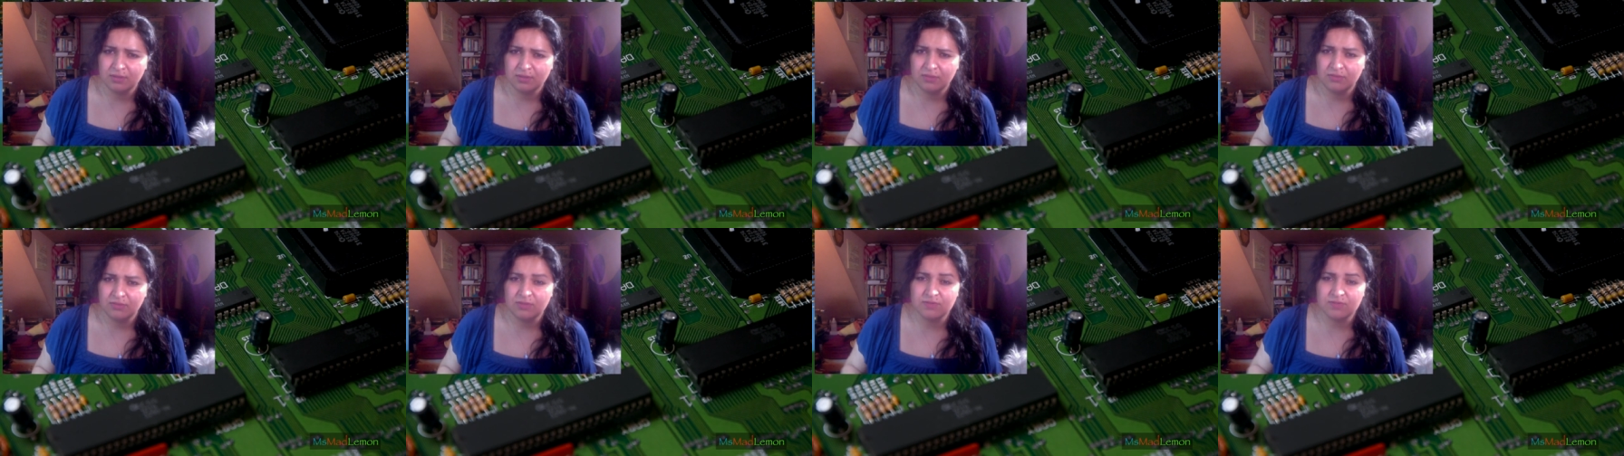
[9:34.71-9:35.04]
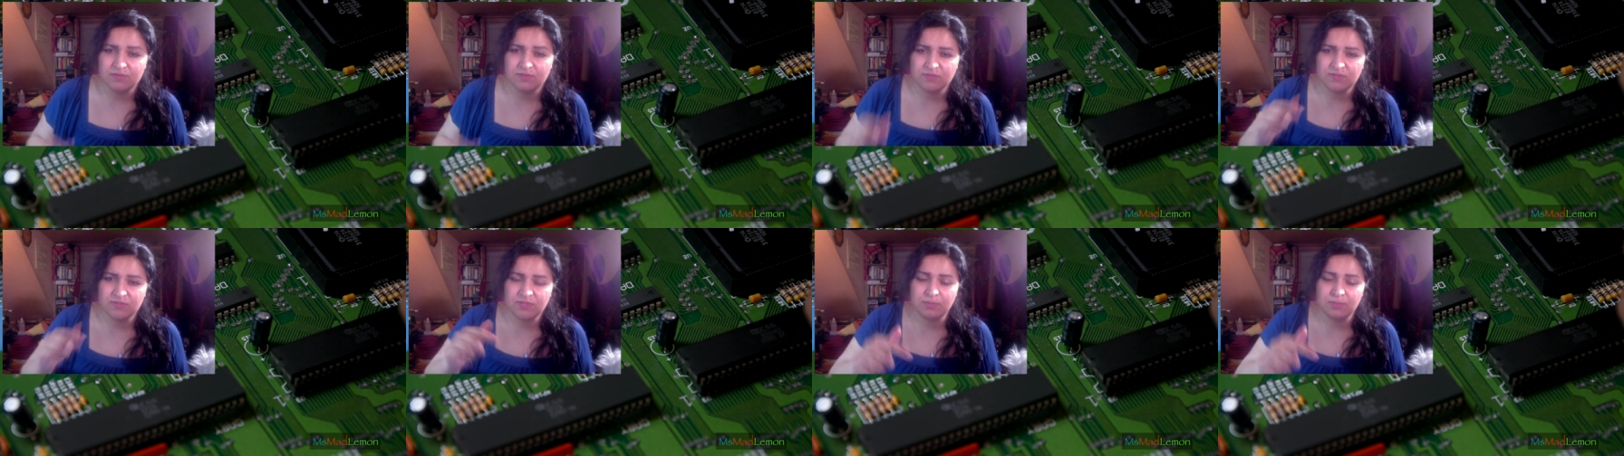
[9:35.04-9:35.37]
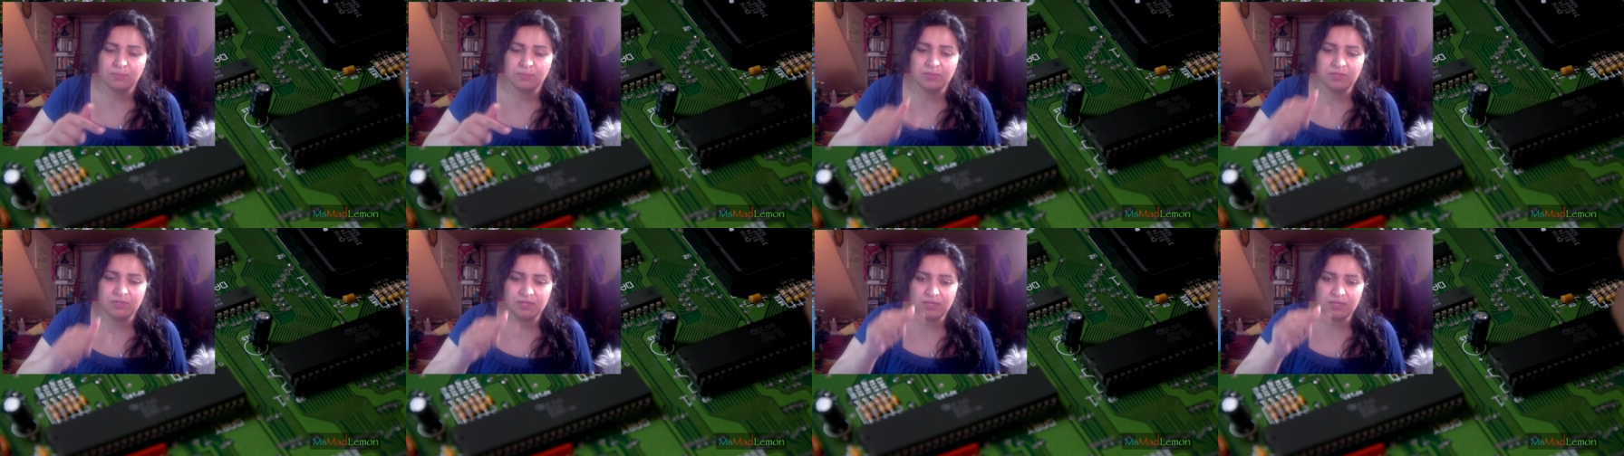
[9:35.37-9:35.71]
that
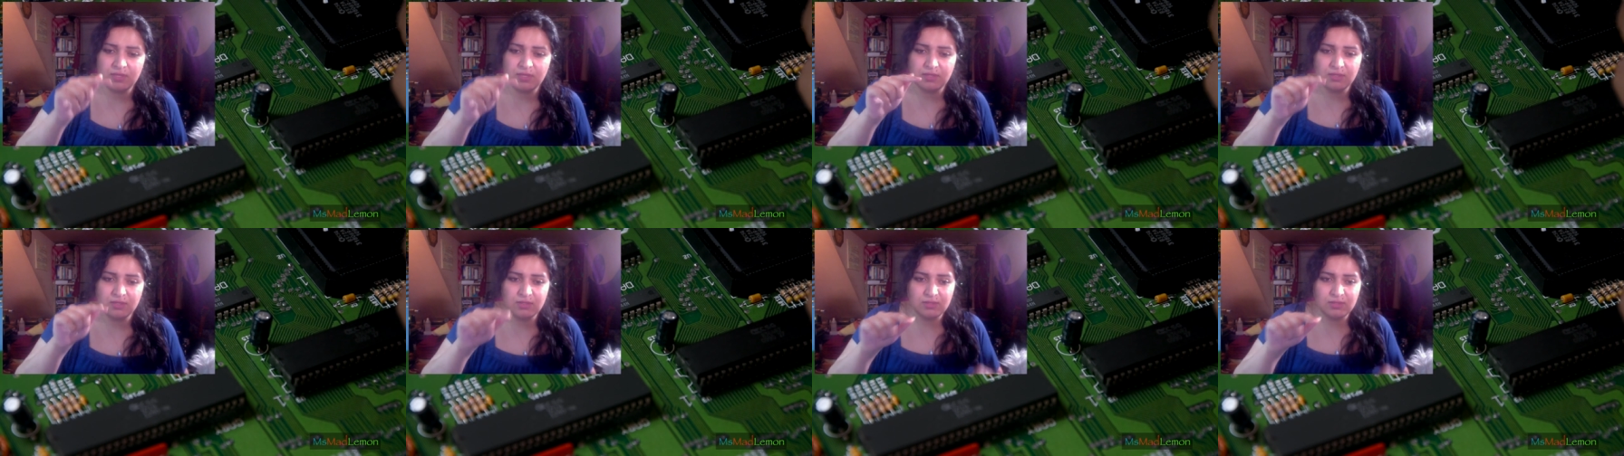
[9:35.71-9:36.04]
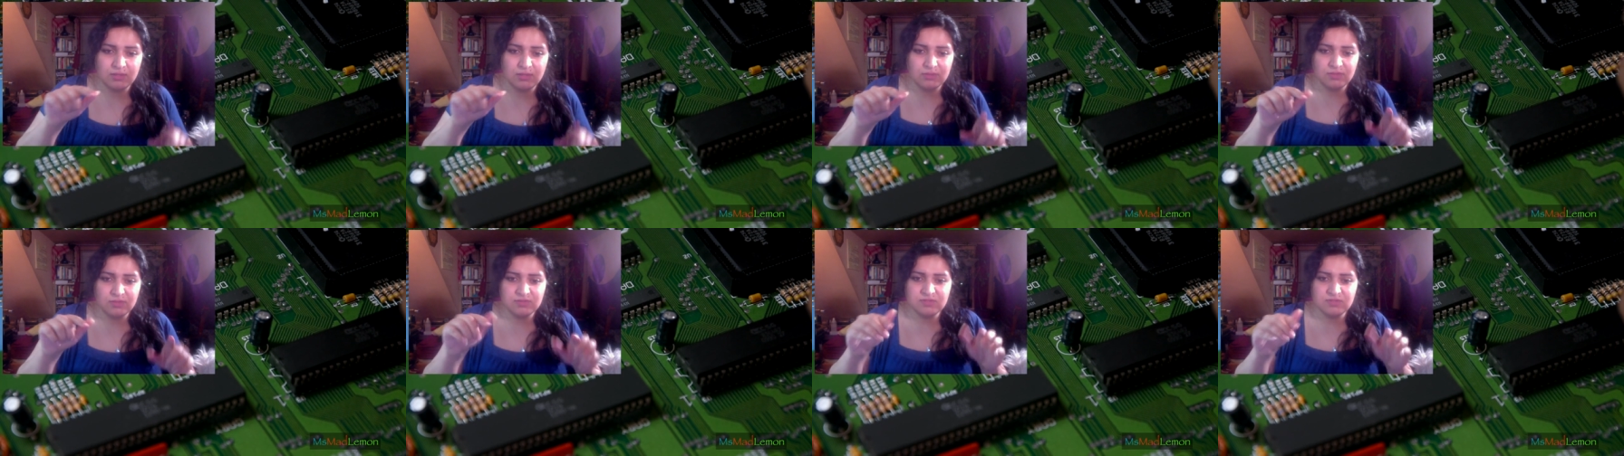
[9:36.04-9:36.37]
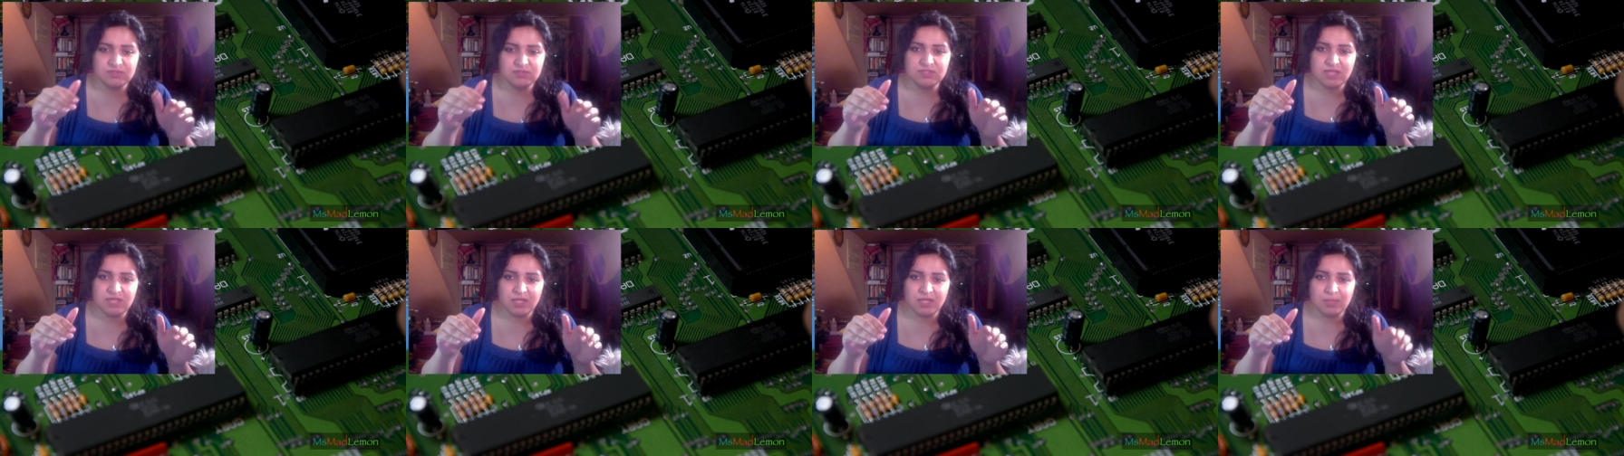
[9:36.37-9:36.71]
somebody,
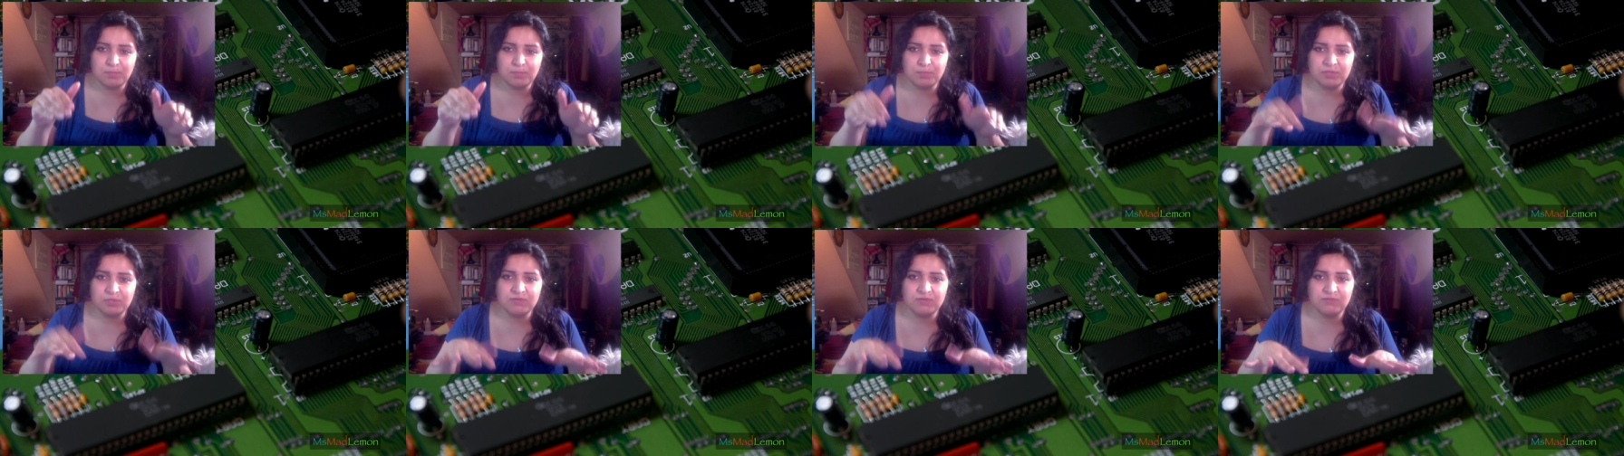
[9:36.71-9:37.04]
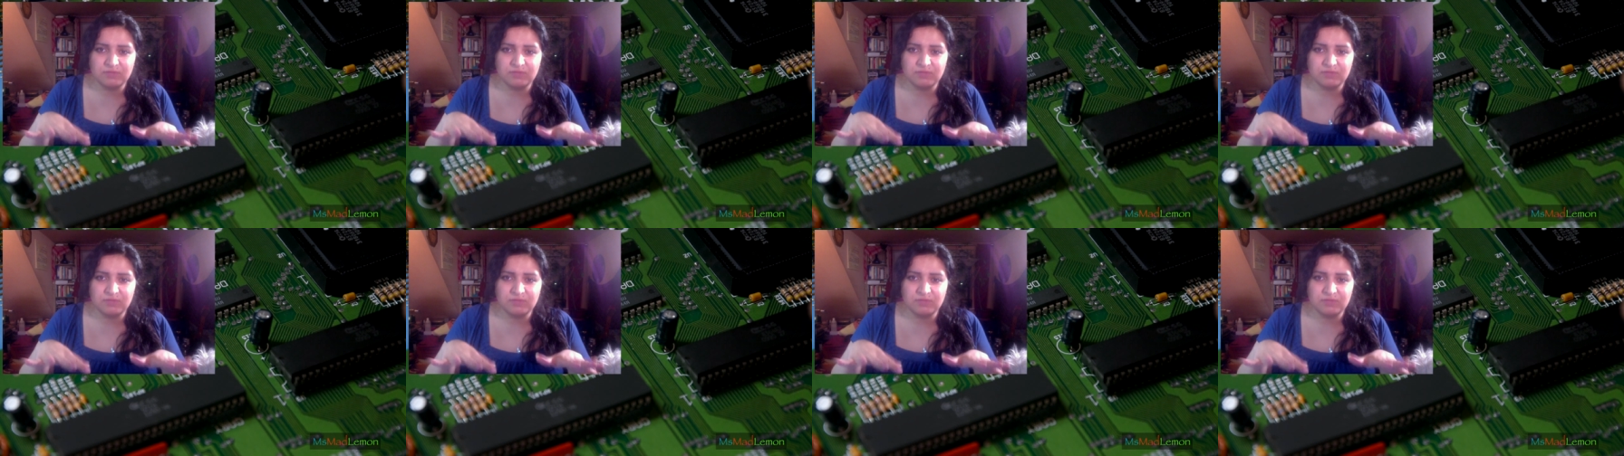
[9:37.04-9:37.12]
there's like a bit of